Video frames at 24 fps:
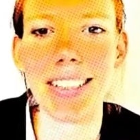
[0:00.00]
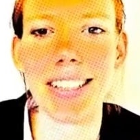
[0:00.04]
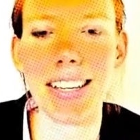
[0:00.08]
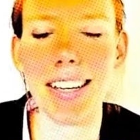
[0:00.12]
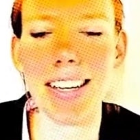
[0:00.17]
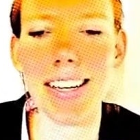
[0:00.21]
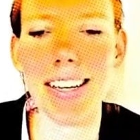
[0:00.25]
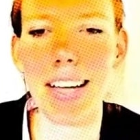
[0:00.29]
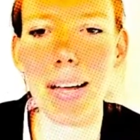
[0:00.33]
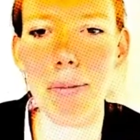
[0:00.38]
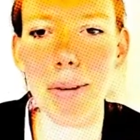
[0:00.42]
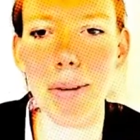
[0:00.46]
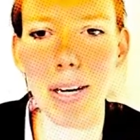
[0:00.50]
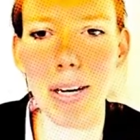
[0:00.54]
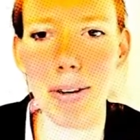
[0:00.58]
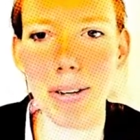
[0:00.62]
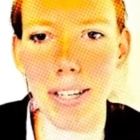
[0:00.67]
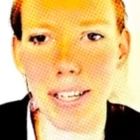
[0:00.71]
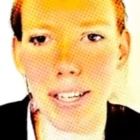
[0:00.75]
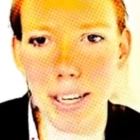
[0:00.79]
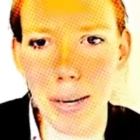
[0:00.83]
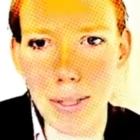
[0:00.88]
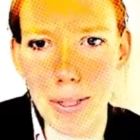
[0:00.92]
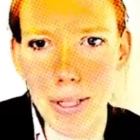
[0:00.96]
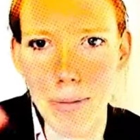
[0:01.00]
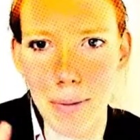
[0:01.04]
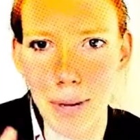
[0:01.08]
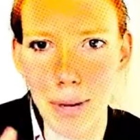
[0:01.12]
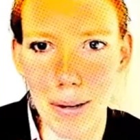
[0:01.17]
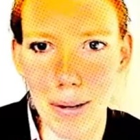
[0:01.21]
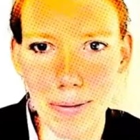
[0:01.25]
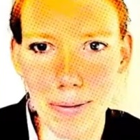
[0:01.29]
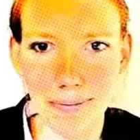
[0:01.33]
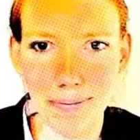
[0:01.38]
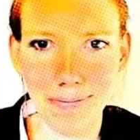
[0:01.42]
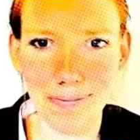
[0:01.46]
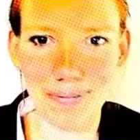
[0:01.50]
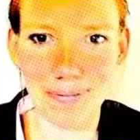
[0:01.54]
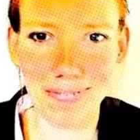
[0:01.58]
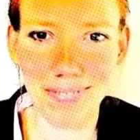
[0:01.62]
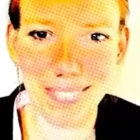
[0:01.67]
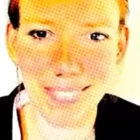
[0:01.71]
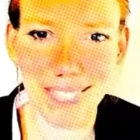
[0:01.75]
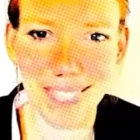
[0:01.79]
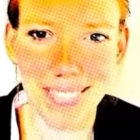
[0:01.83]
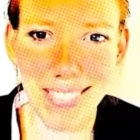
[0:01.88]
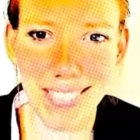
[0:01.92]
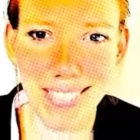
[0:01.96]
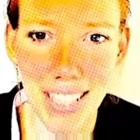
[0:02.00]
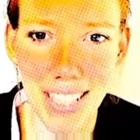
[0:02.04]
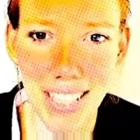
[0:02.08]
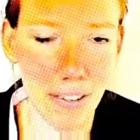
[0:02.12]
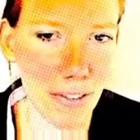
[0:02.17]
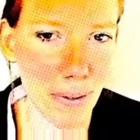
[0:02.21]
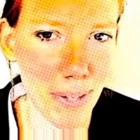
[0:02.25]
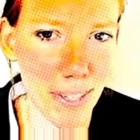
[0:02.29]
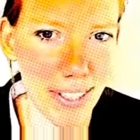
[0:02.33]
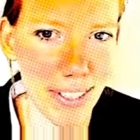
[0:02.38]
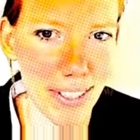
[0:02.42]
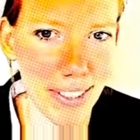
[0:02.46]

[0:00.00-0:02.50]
Let me know in the comments below if you want.